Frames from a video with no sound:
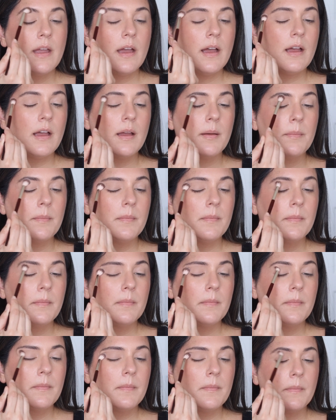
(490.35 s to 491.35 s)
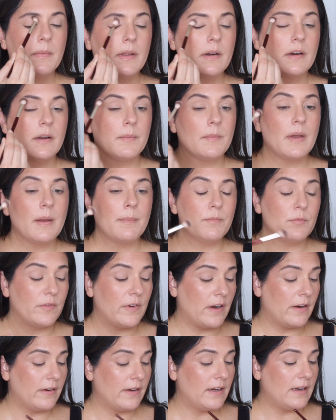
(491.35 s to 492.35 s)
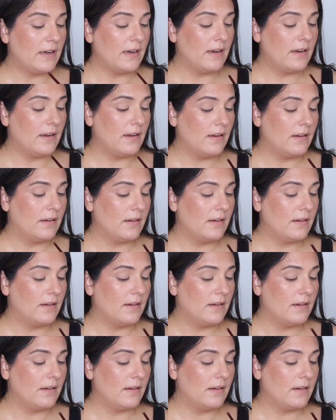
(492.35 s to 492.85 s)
I don't know,